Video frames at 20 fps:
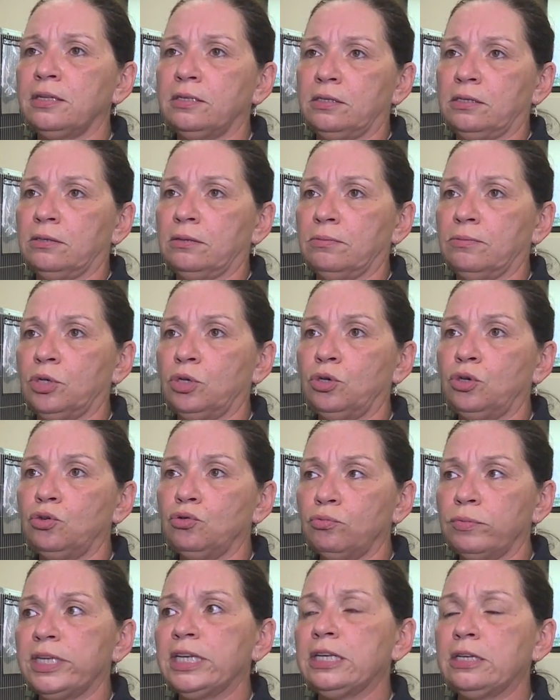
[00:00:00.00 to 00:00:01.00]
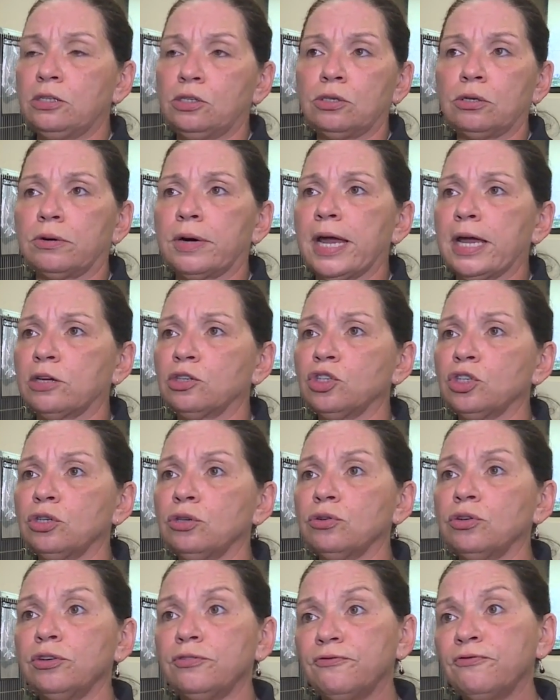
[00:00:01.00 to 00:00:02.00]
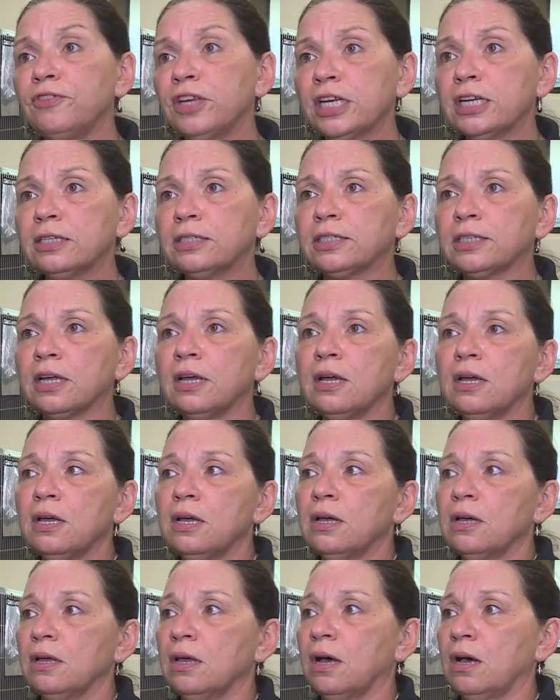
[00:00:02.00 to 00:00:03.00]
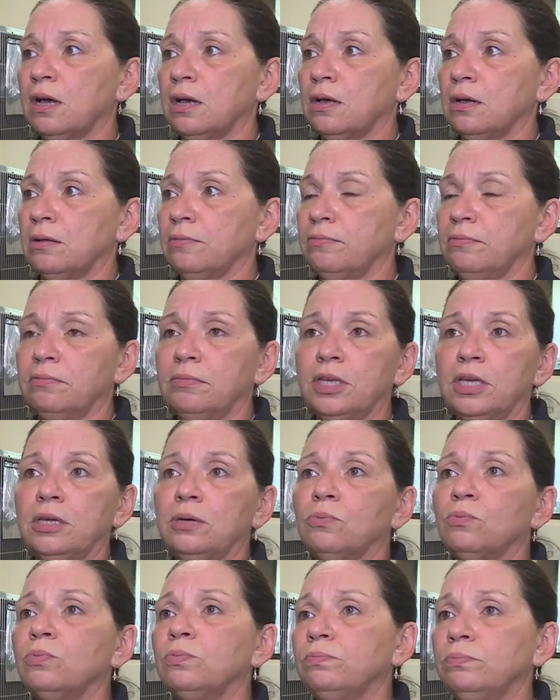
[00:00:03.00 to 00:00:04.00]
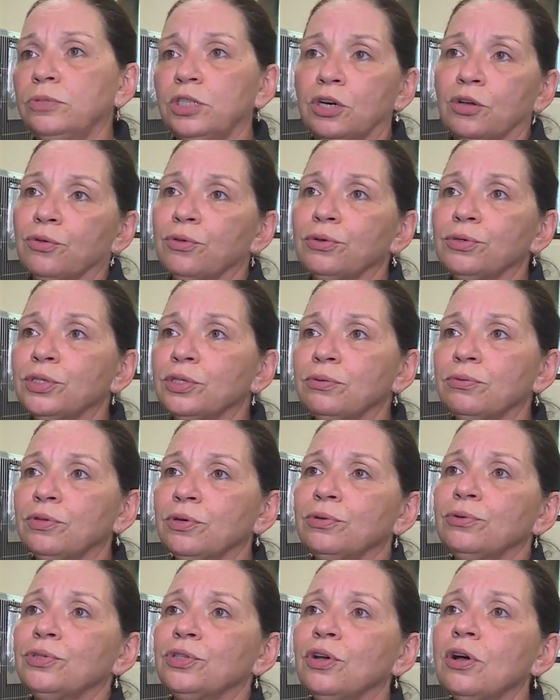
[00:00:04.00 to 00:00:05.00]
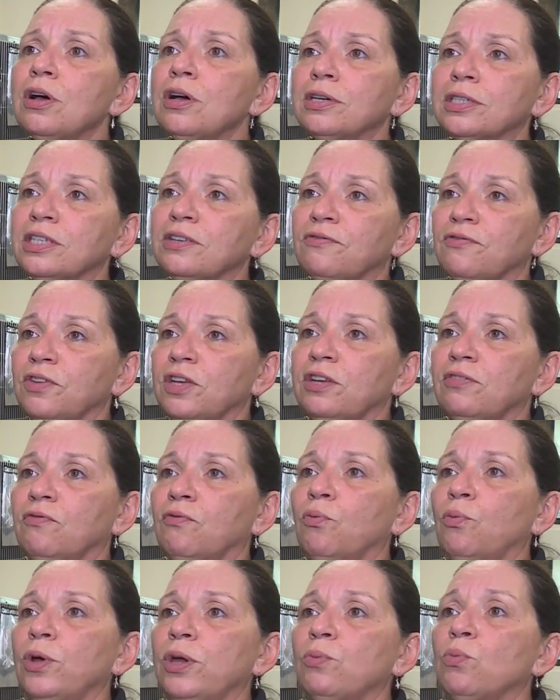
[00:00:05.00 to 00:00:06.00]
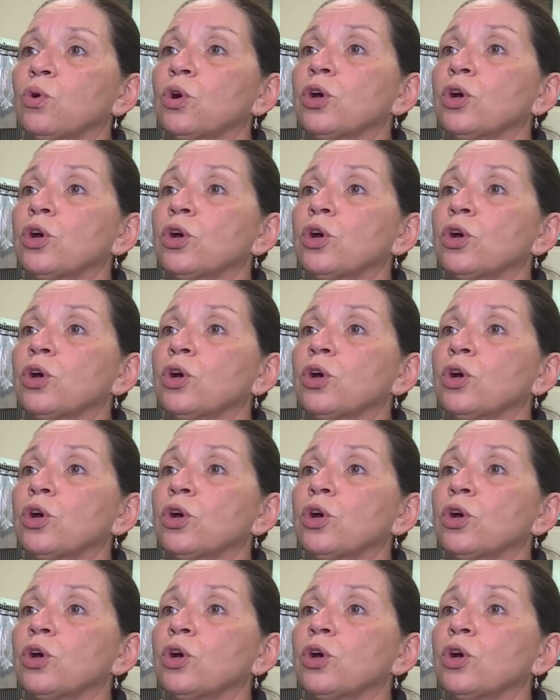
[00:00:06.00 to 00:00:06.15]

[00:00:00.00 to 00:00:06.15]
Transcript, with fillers: and some human interaction could fix, those dogs, if we